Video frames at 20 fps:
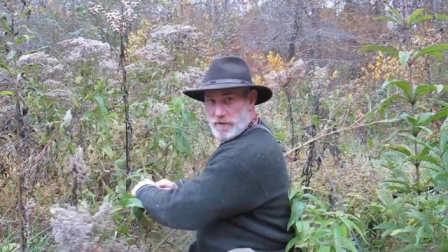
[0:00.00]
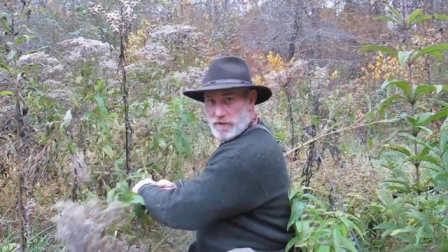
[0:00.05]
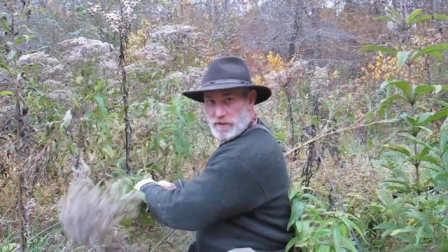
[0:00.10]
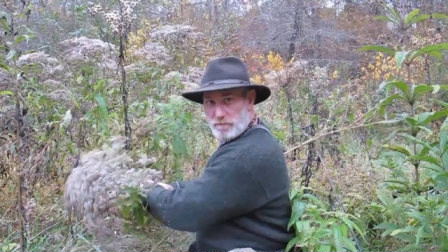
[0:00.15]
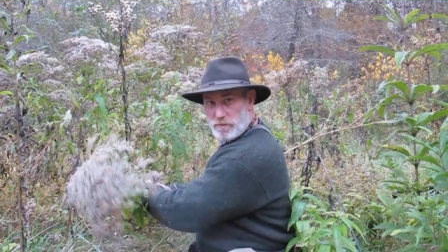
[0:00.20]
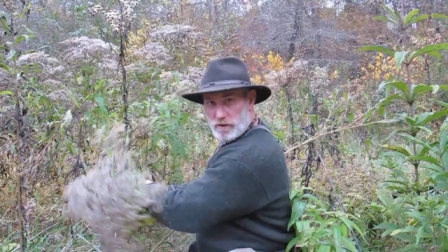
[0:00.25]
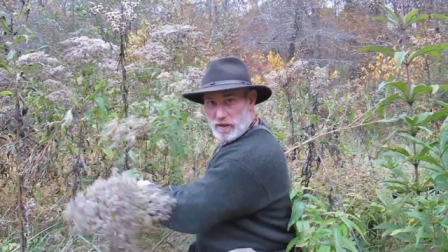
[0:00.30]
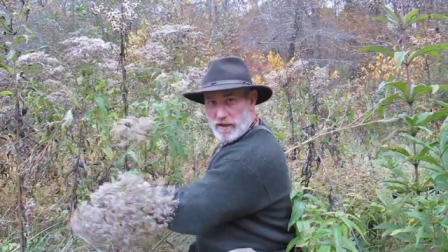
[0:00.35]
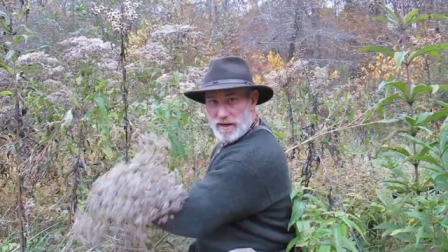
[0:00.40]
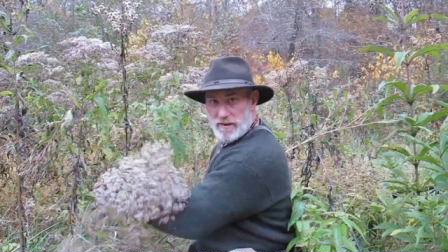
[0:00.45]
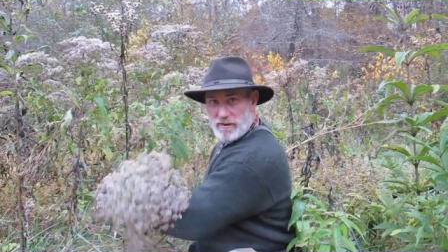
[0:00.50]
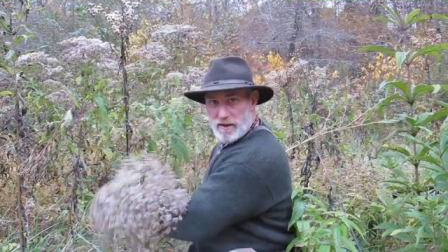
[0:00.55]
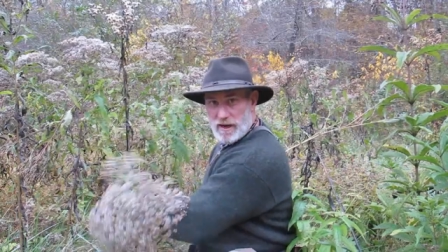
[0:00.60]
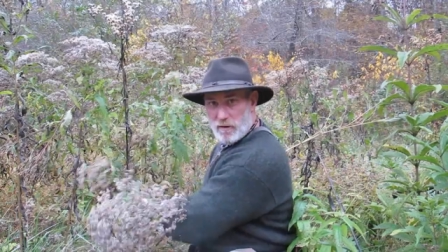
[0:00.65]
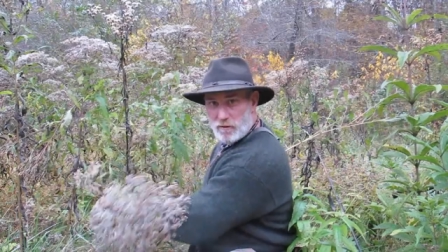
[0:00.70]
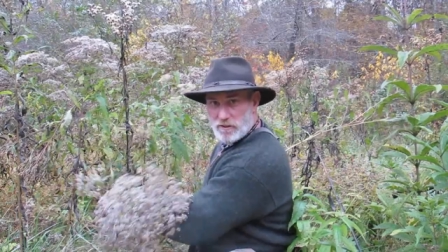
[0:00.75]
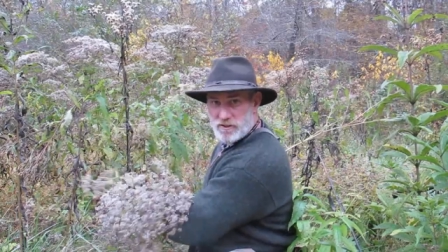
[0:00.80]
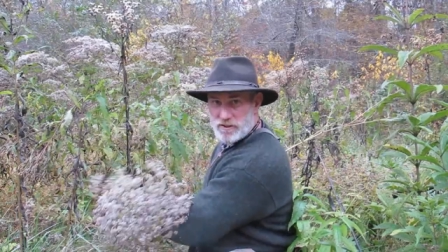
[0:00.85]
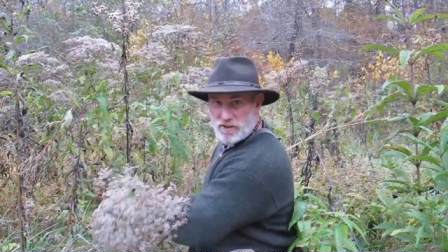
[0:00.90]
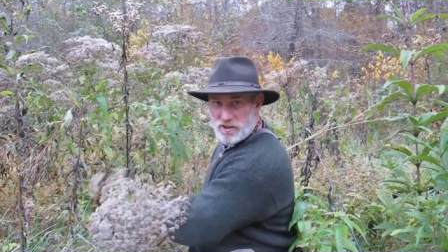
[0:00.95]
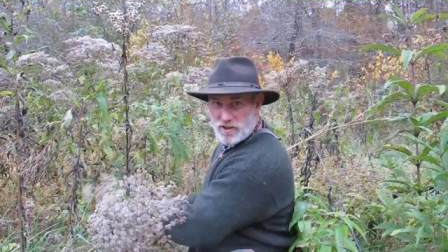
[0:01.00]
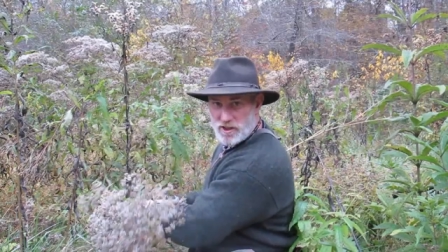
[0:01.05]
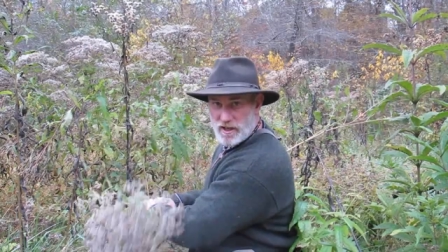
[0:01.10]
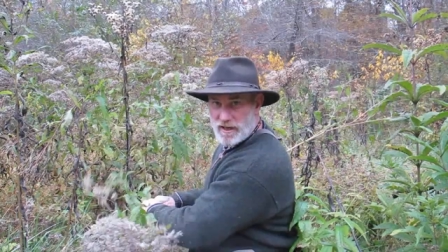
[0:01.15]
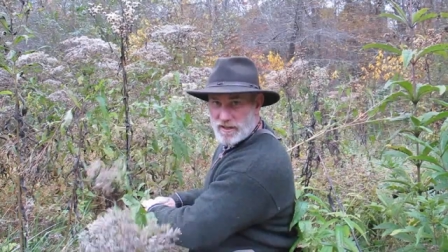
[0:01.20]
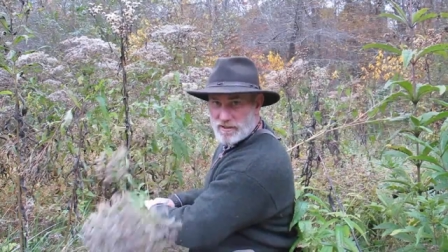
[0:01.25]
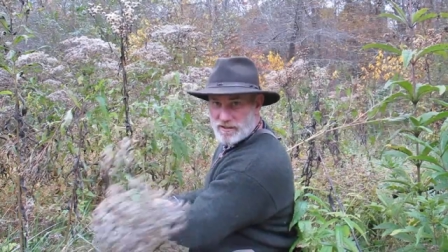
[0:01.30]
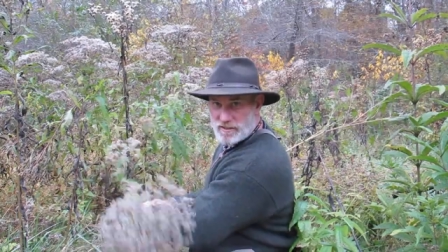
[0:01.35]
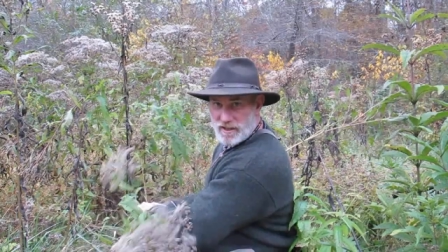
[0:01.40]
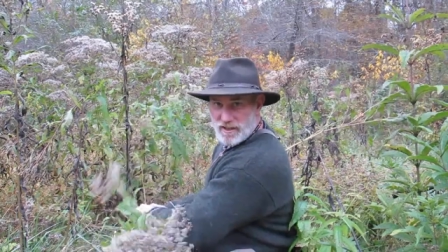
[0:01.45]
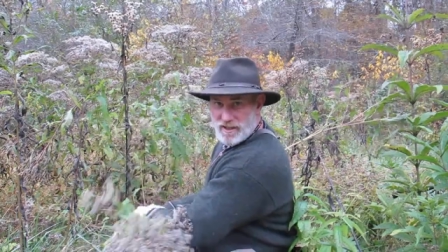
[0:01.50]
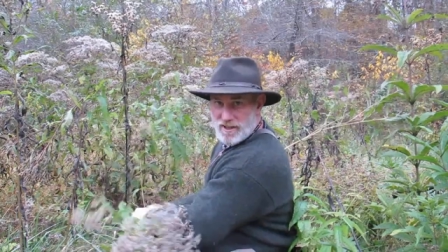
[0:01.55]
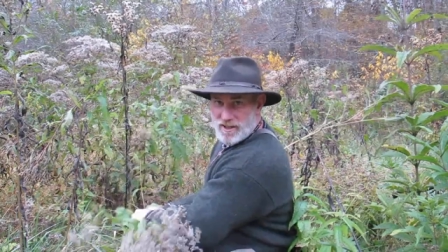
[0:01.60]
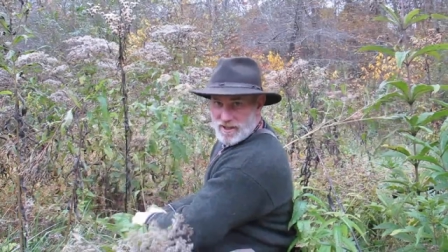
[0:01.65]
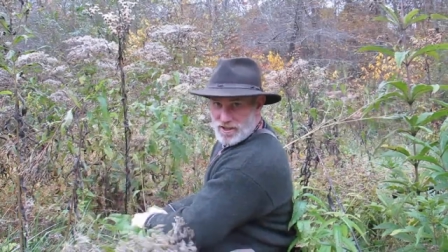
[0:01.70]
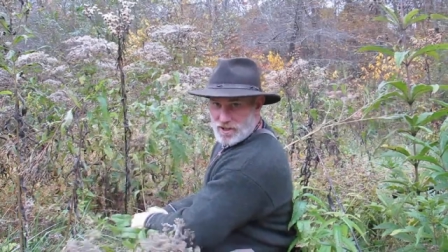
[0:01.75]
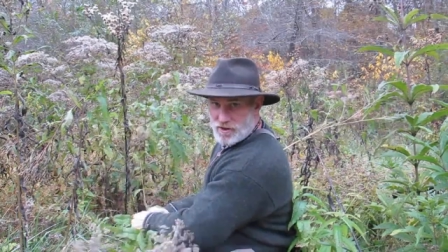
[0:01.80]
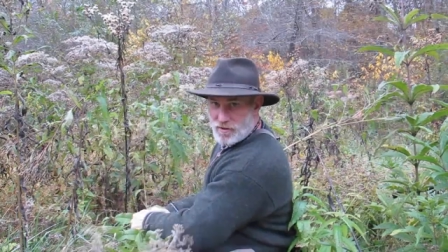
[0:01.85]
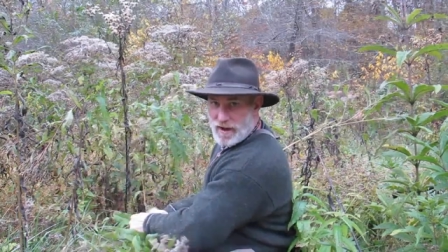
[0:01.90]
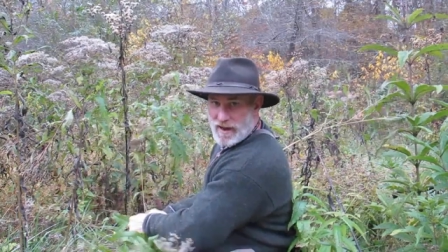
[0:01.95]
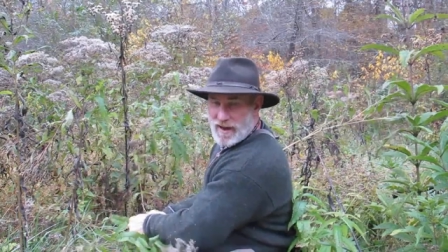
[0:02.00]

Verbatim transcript: is a plant that I would suggest you